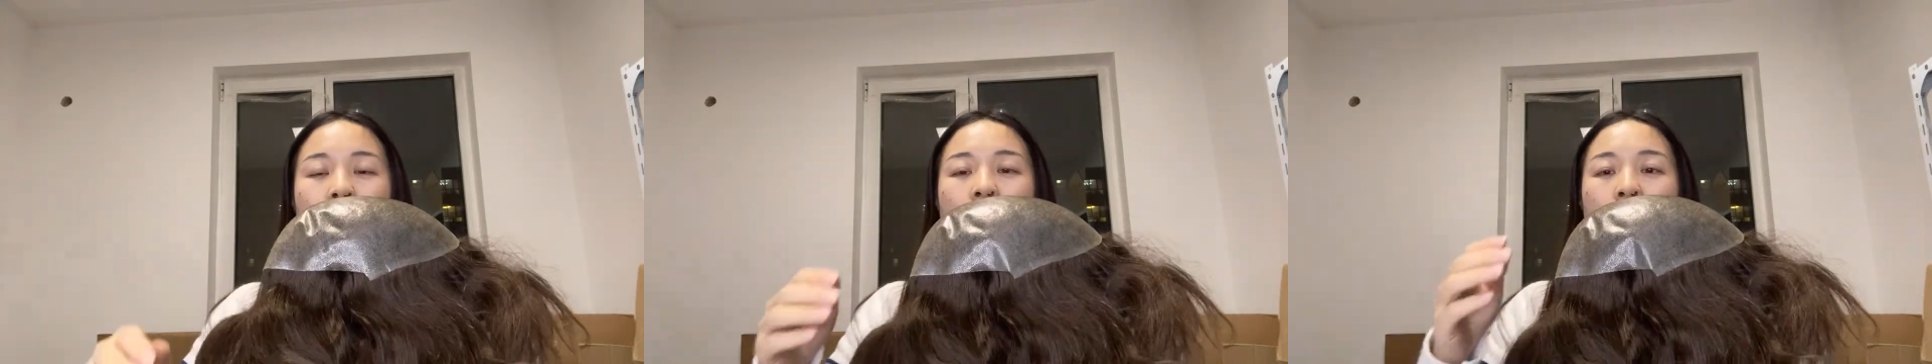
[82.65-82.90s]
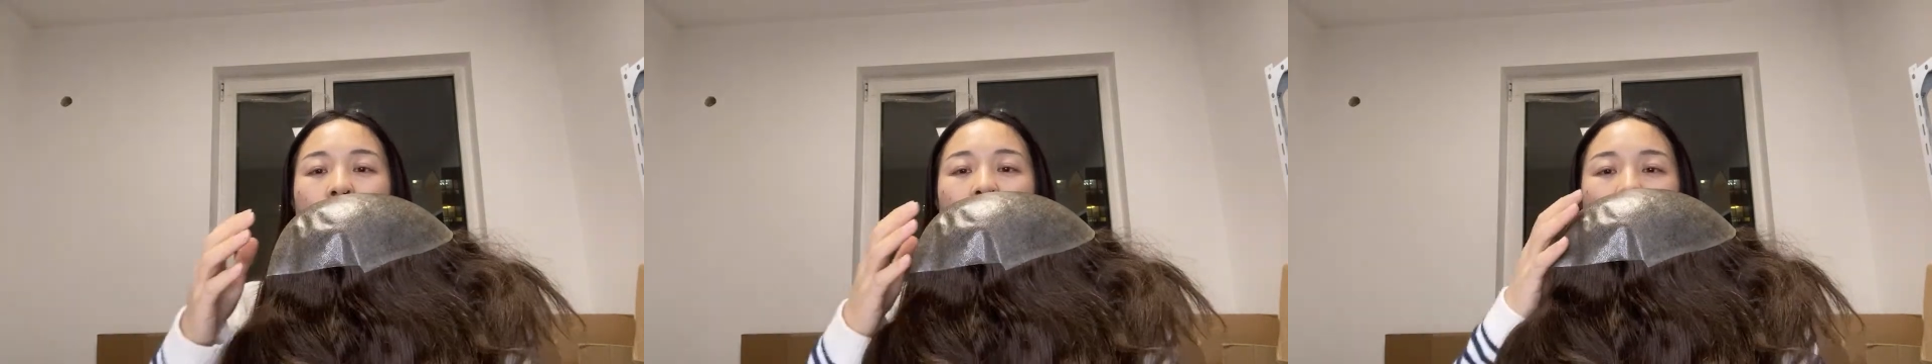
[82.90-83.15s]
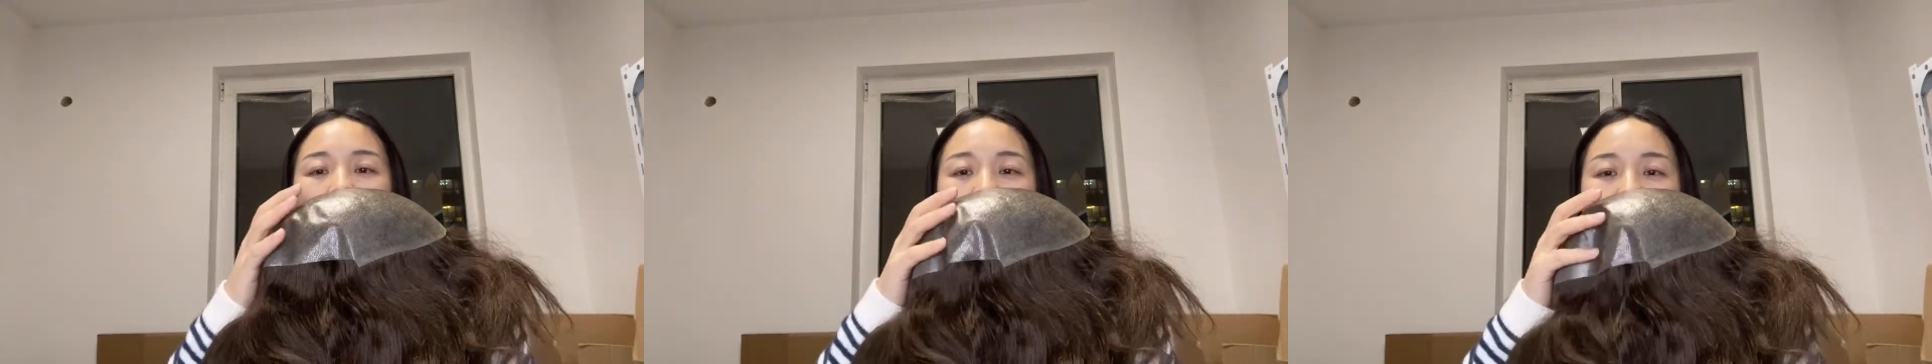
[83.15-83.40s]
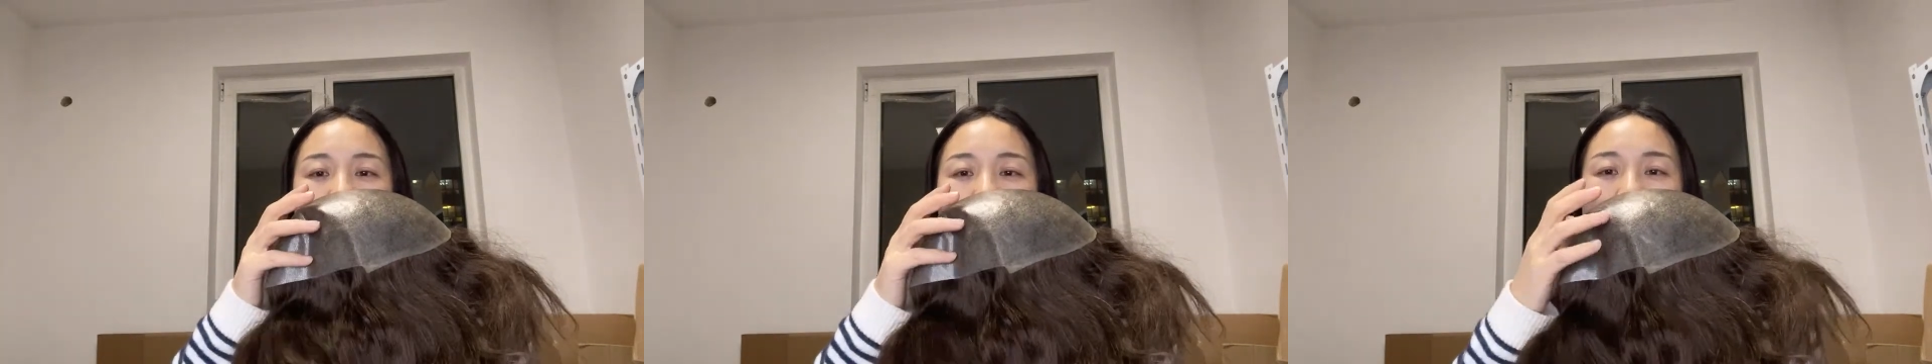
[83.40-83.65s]
Also,
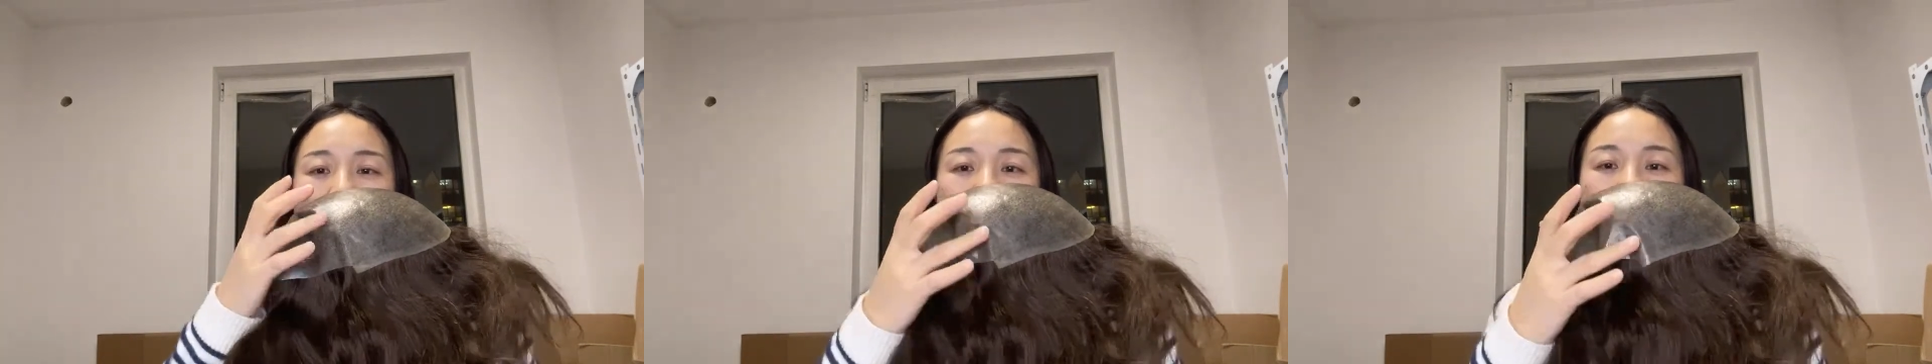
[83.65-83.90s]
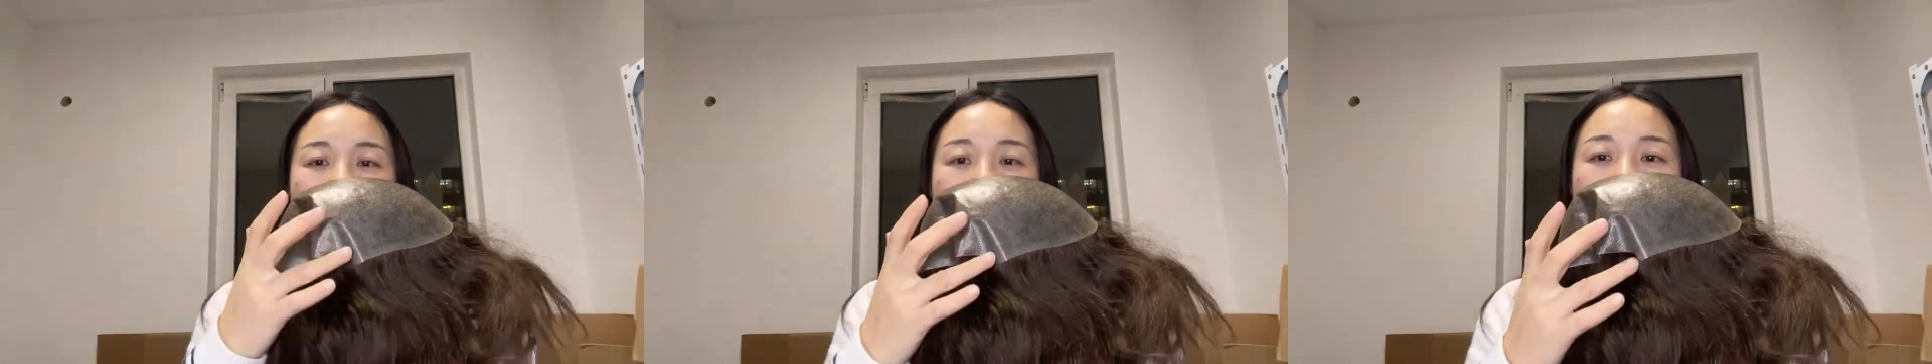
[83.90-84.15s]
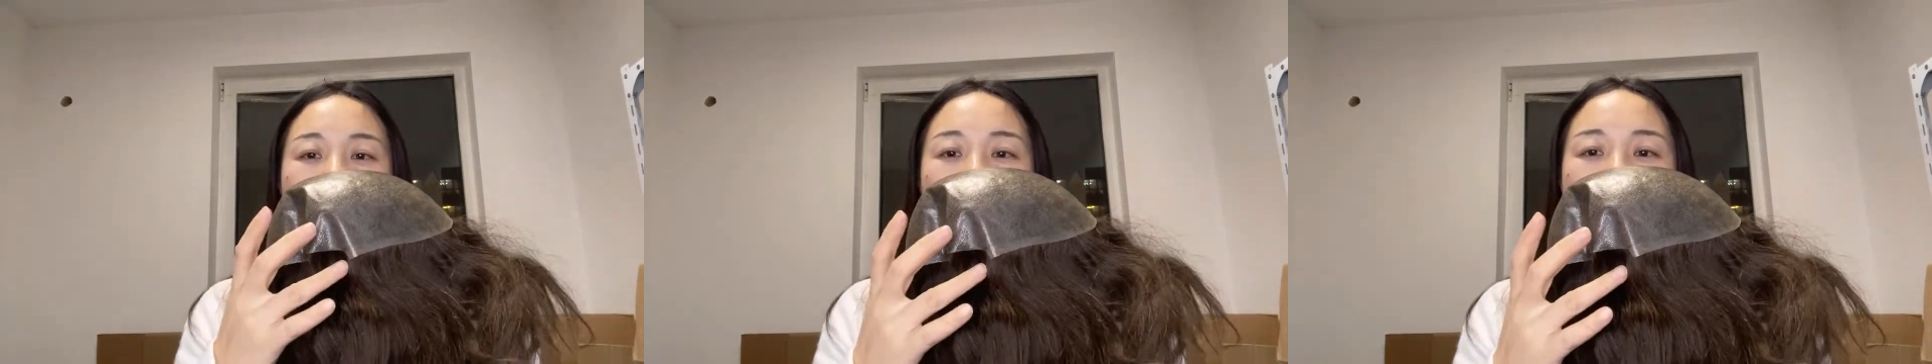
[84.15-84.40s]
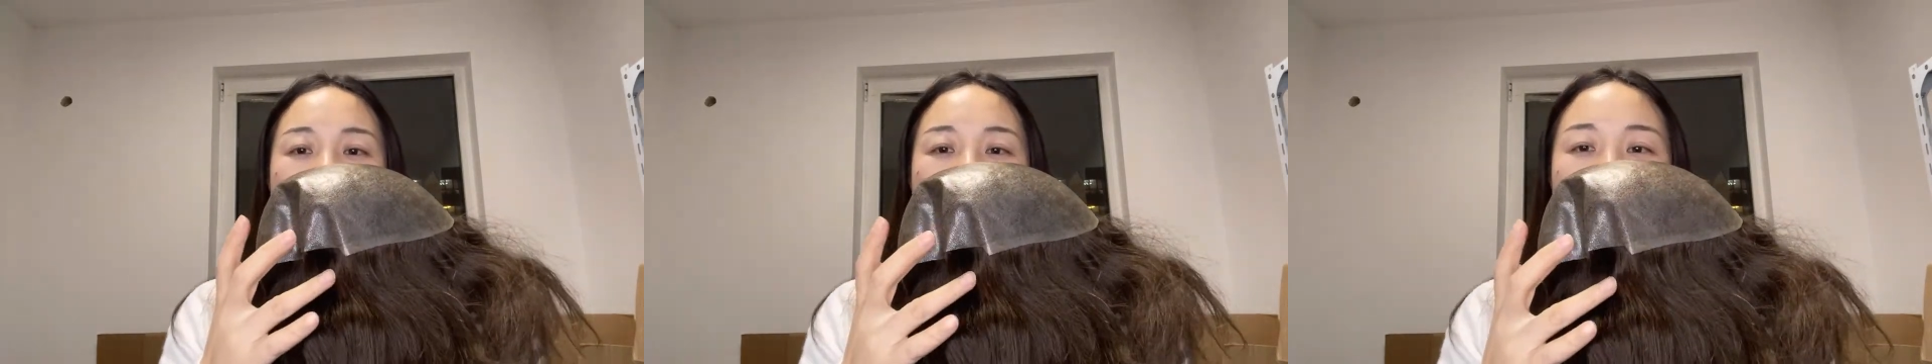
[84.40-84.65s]
this skin
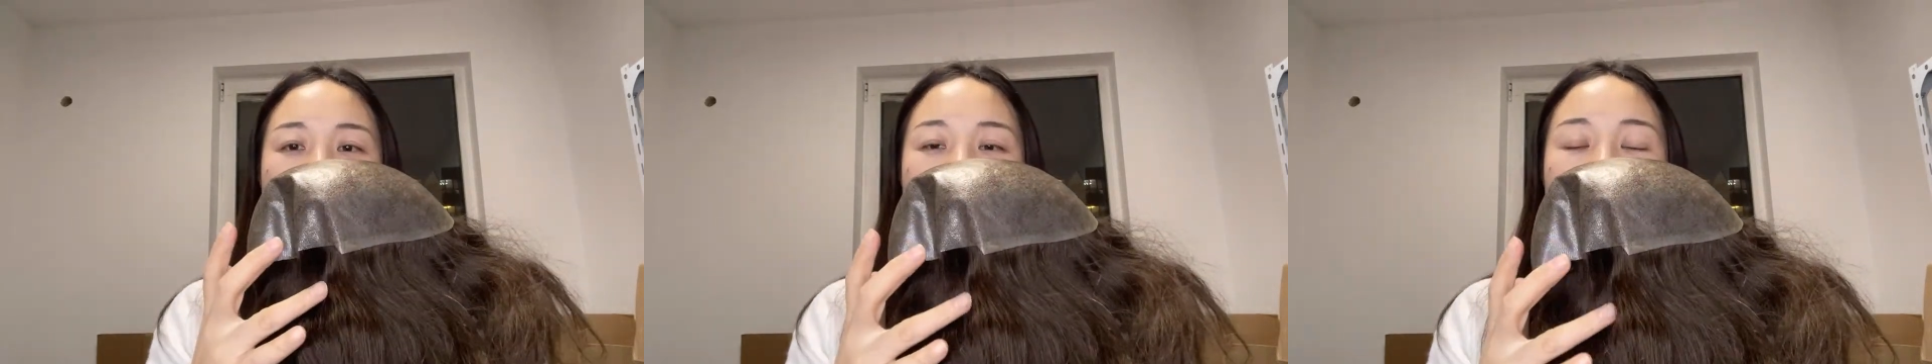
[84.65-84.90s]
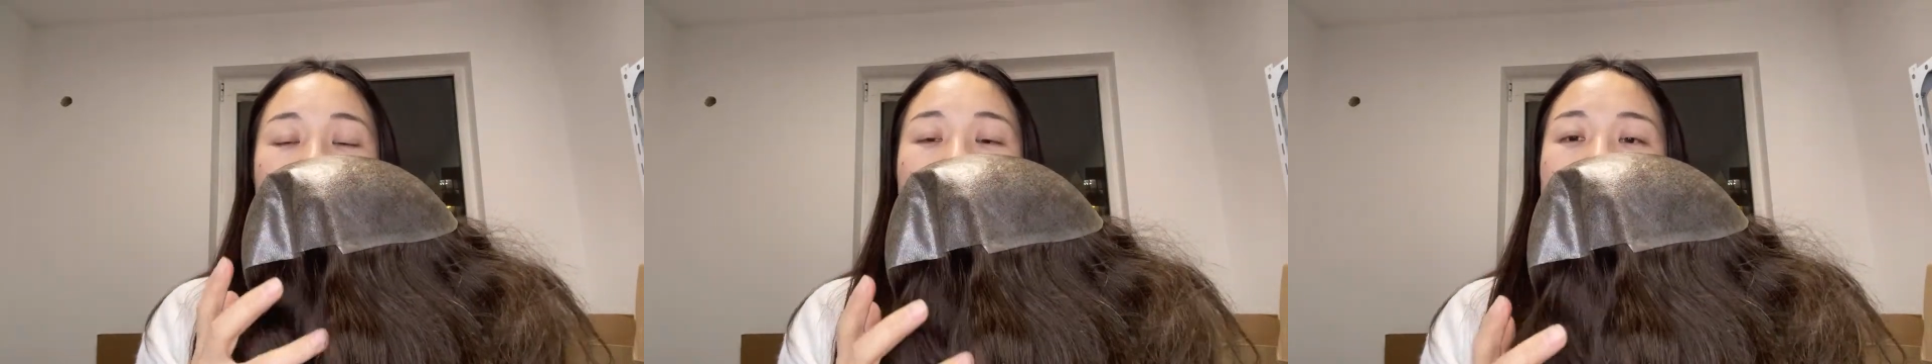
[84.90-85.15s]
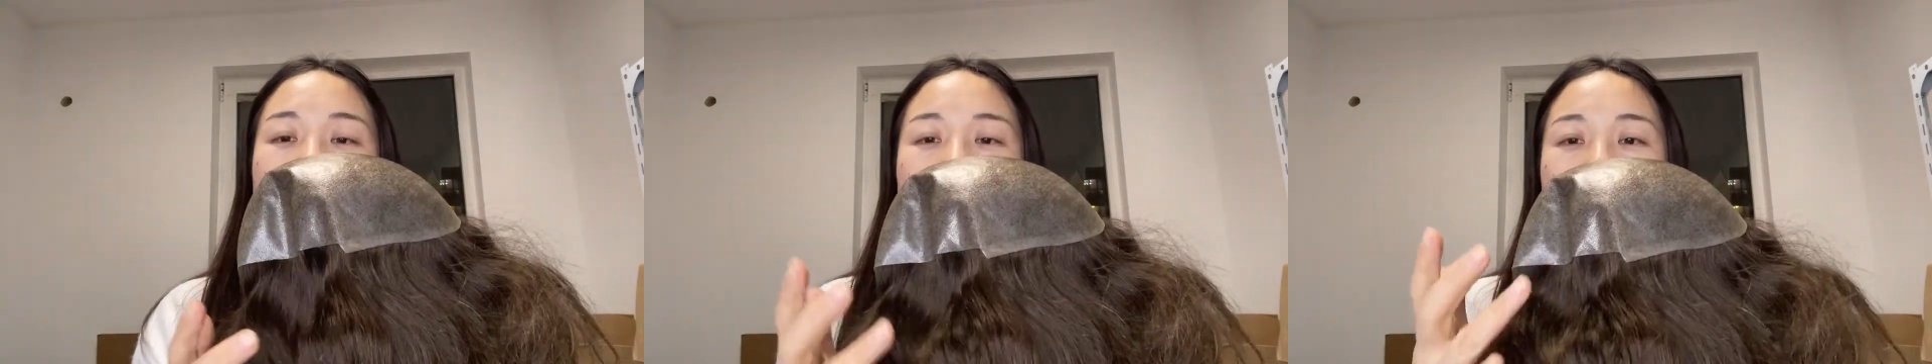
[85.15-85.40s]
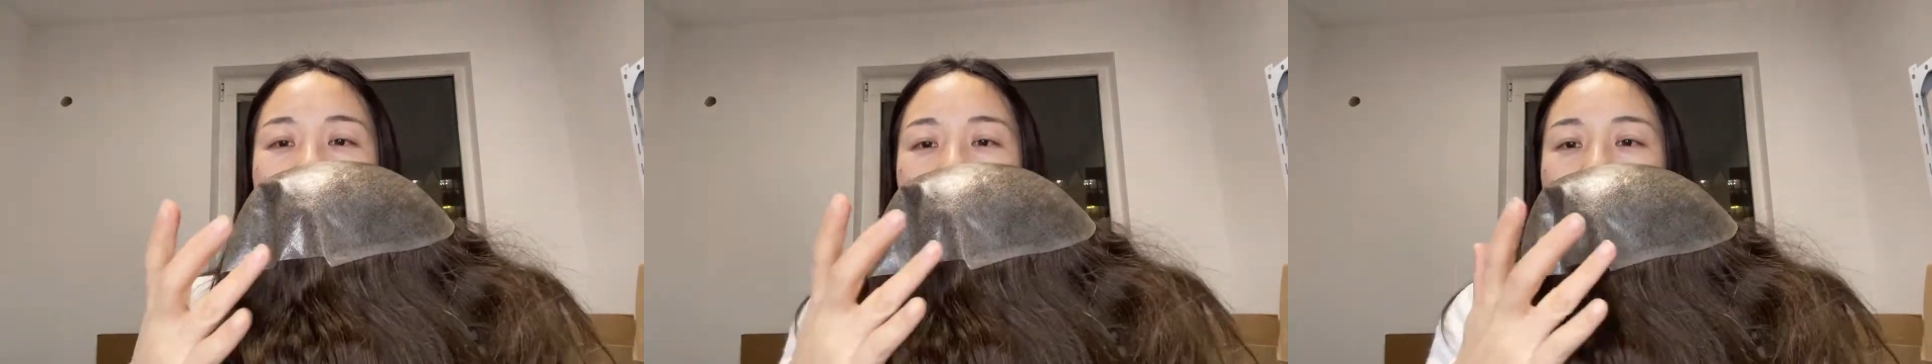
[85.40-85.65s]
injection, we can
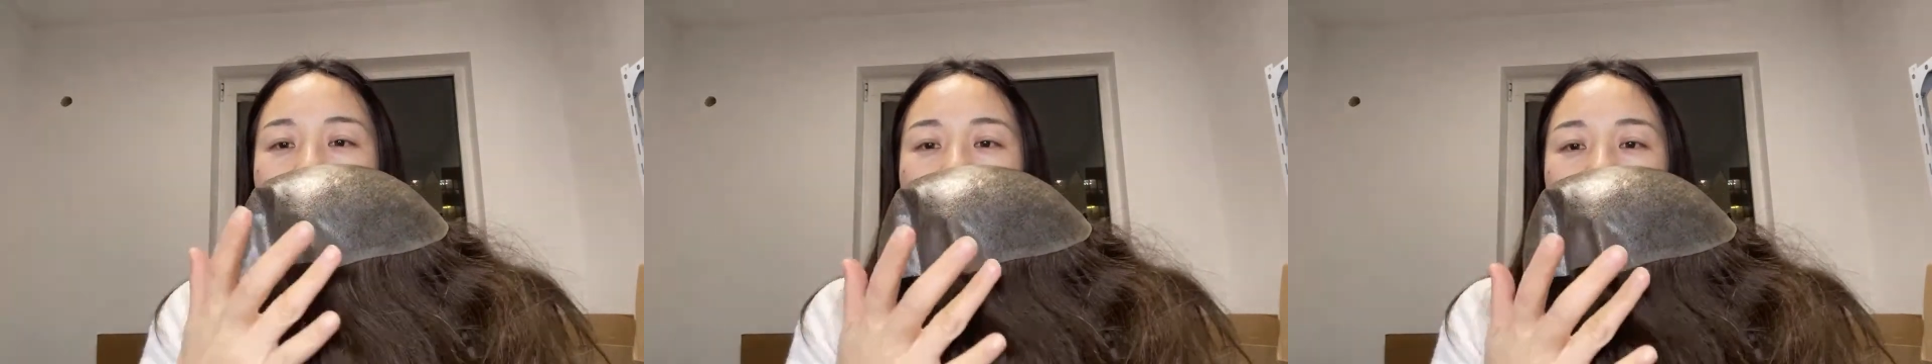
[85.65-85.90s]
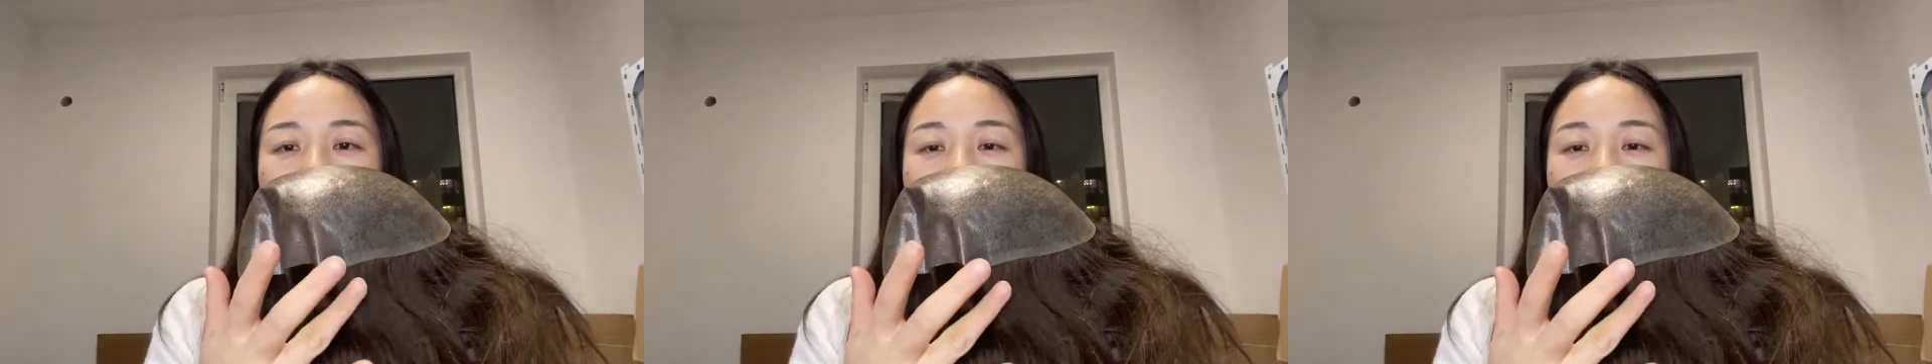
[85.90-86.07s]
make it